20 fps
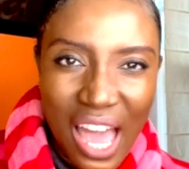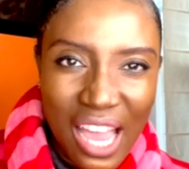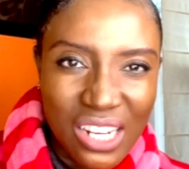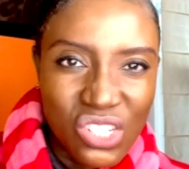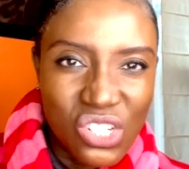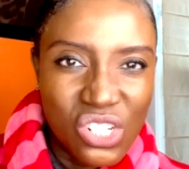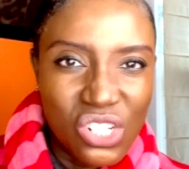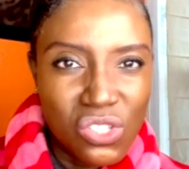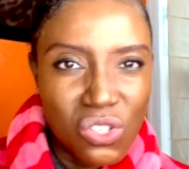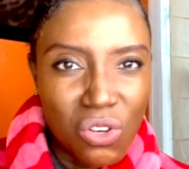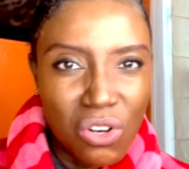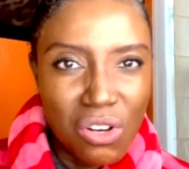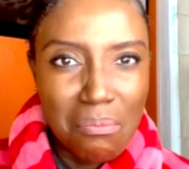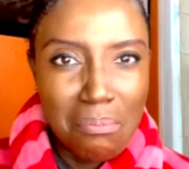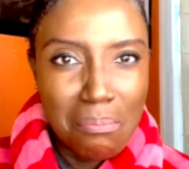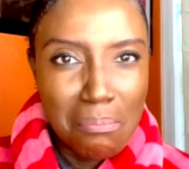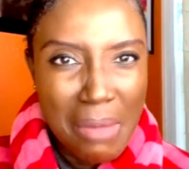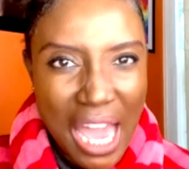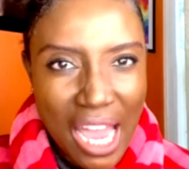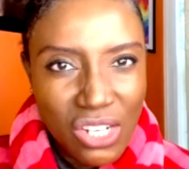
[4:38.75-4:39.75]
actions are
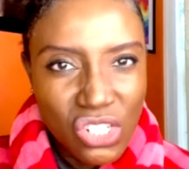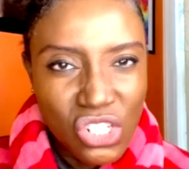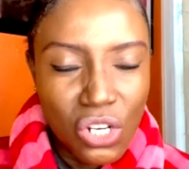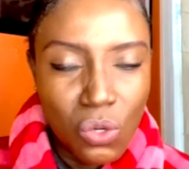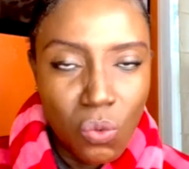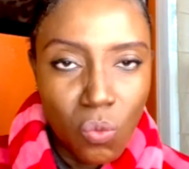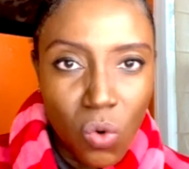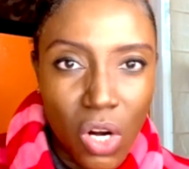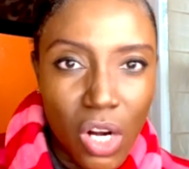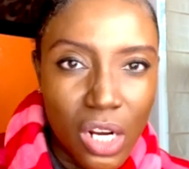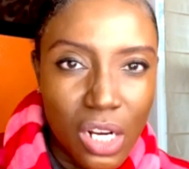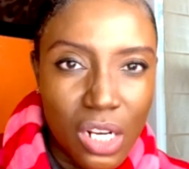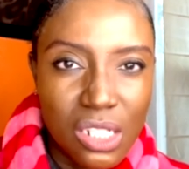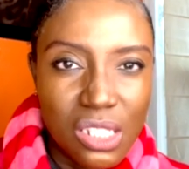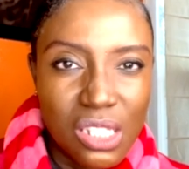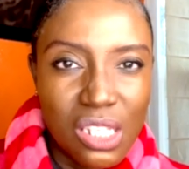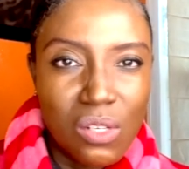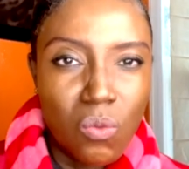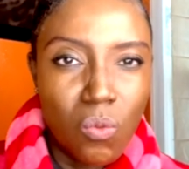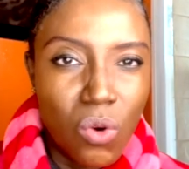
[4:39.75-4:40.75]
matching
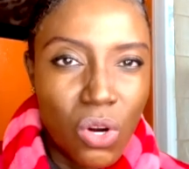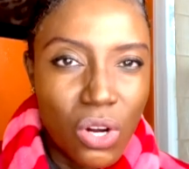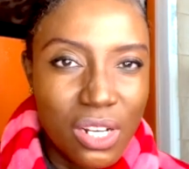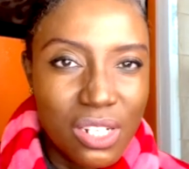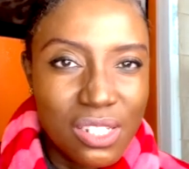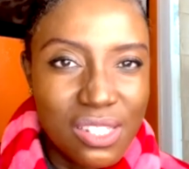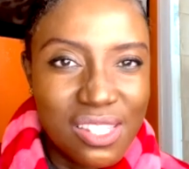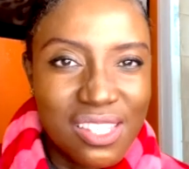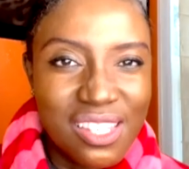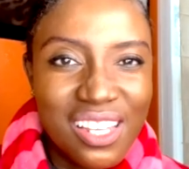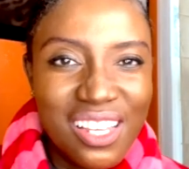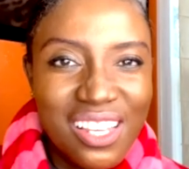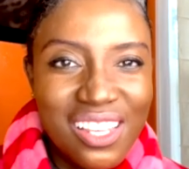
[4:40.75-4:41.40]
words and words,